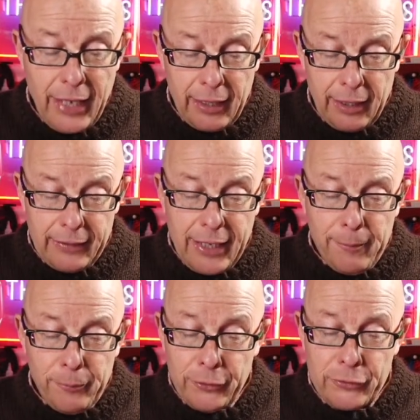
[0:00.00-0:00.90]
The
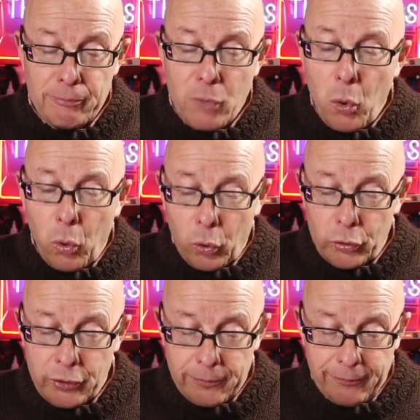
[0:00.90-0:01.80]
Empress
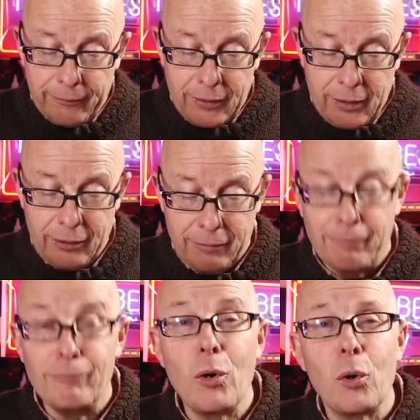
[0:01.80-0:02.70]
Maud,
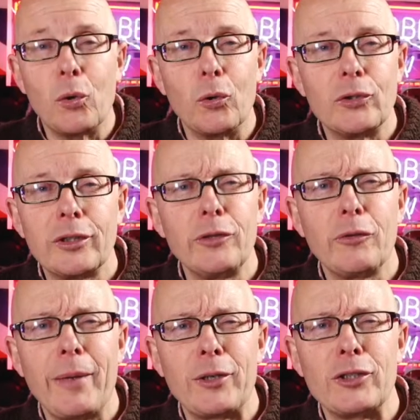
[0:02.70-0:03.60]
can you
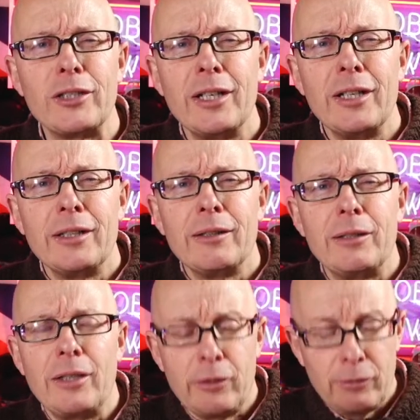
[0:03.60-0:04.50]
imagine?
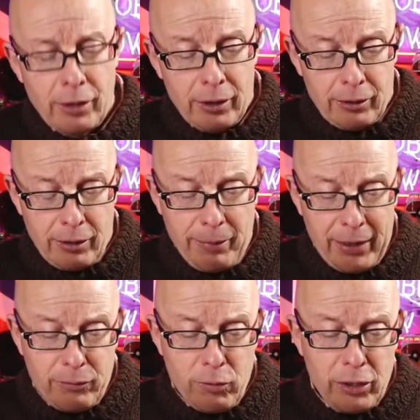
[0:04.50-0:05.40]
No, a
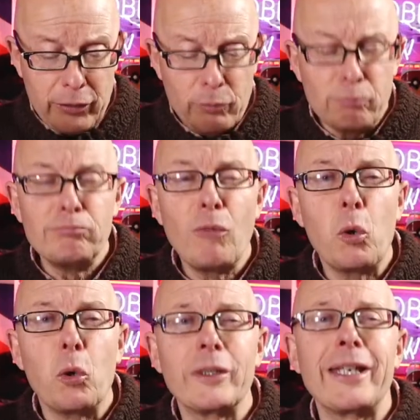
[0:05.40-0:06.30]
better word than
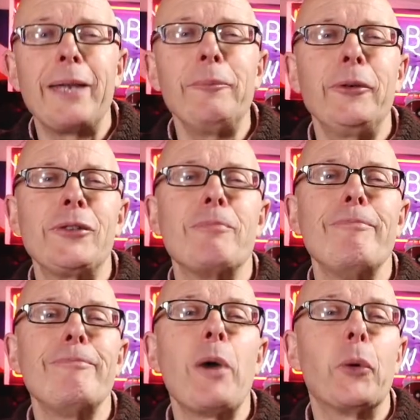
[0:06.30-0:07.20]
Maud. The Empress
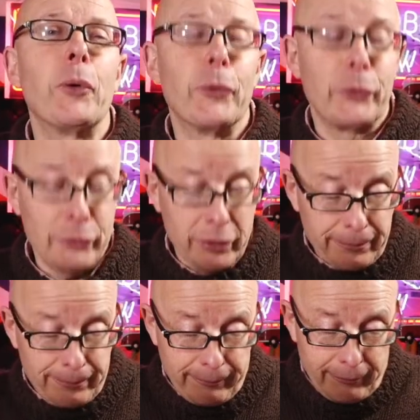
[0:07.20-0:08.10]
Maud
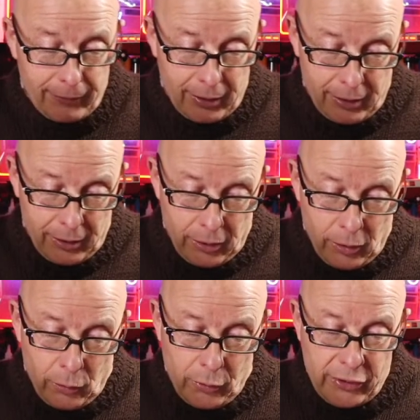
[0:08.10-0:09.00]

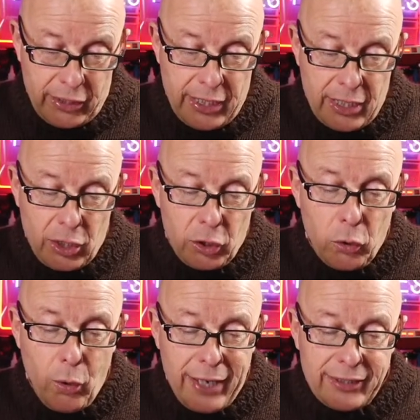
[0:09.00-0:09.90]
was the
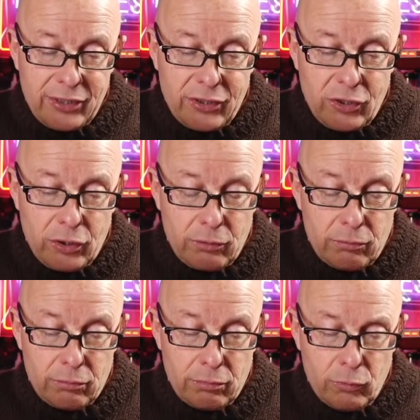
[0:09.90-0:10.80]
guest
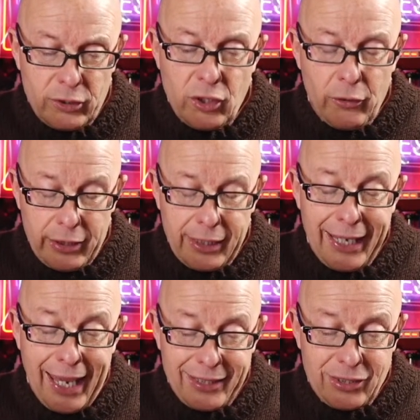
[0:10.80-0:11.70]

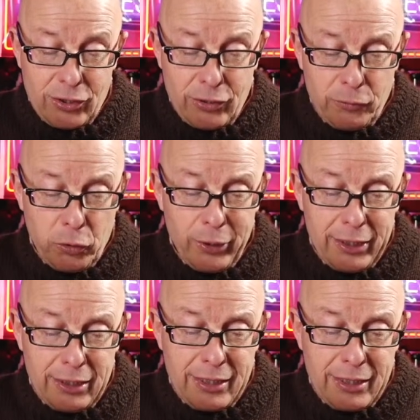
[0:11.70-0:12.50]
of Queen